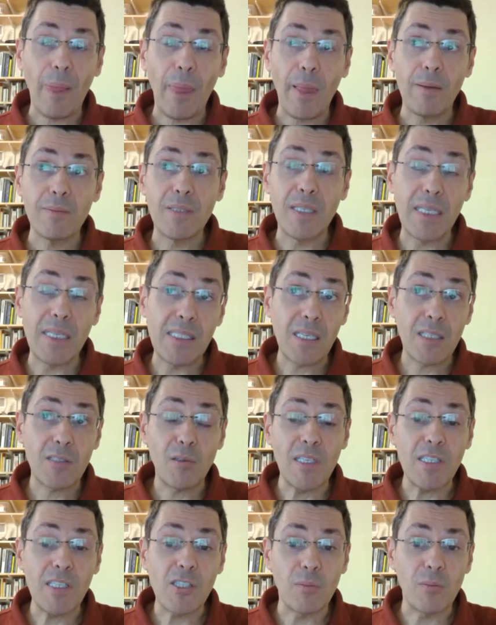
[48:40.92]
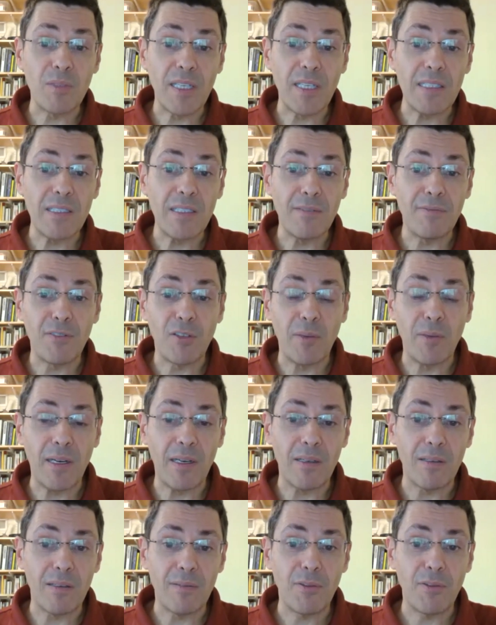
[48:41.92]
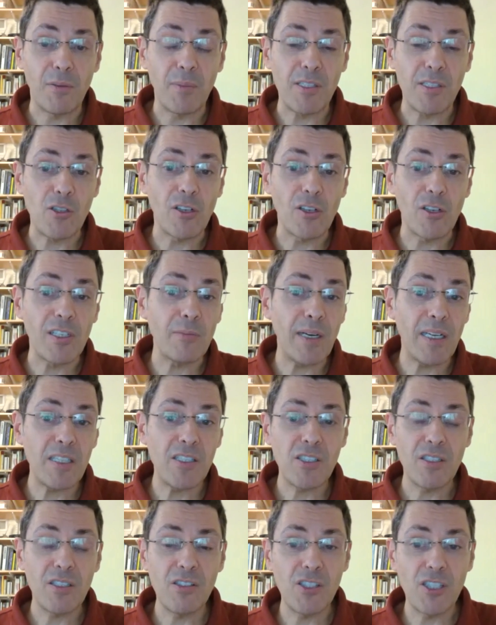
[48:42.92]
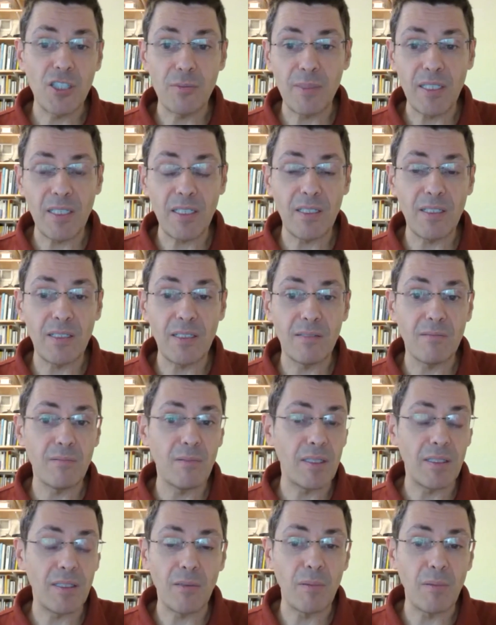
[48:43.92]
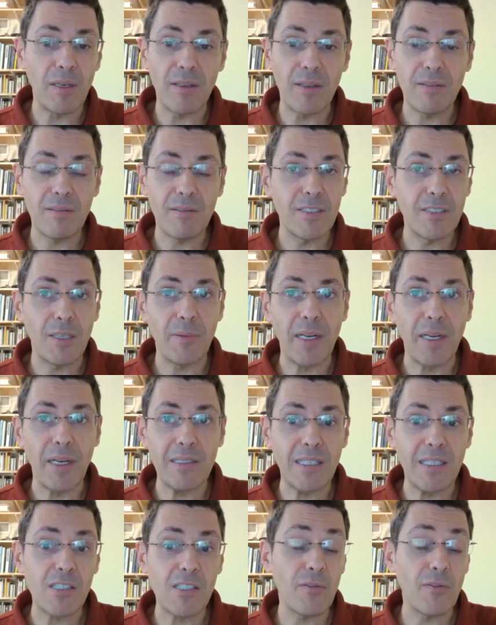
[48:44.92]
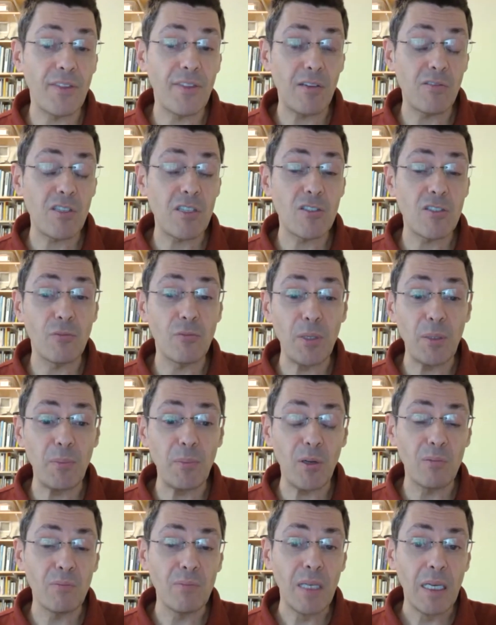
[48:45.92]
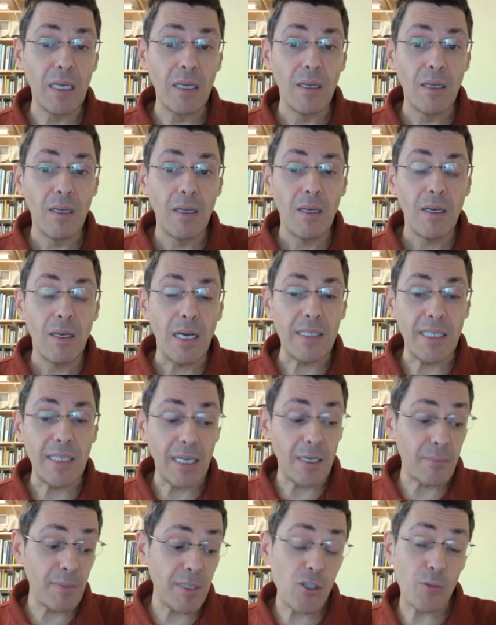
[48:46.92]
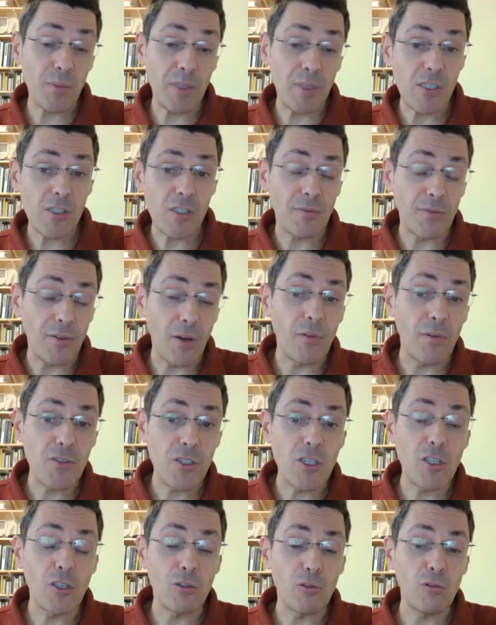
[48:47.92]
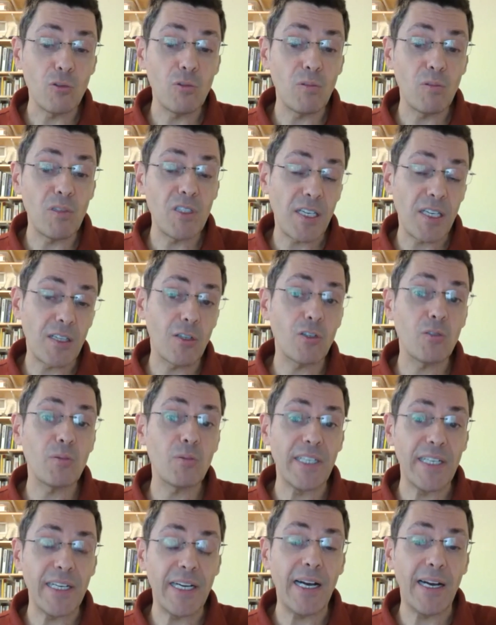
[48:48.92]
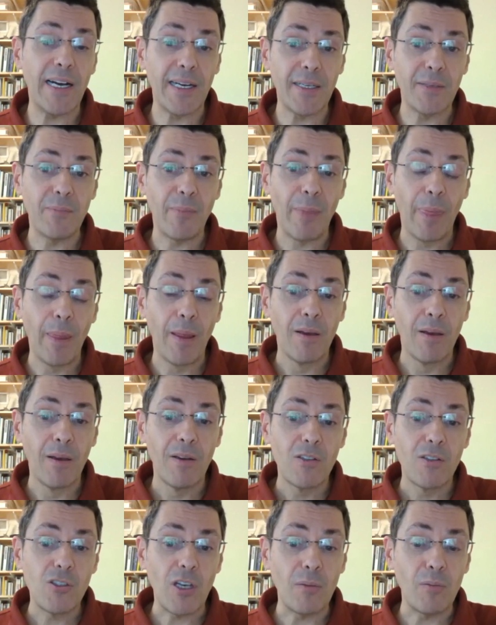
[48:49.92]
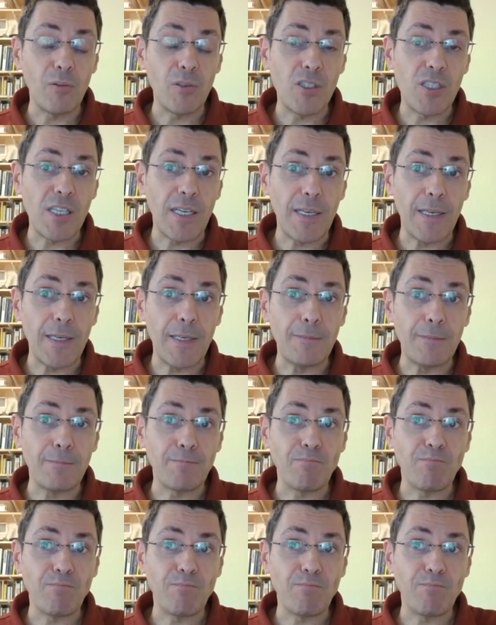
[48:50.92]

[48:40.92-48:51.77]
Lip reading: there is actually some data from a soccer match in Germany where there were several tens of thousands of people, and there are measurements of CO2 which are not very high. So I would say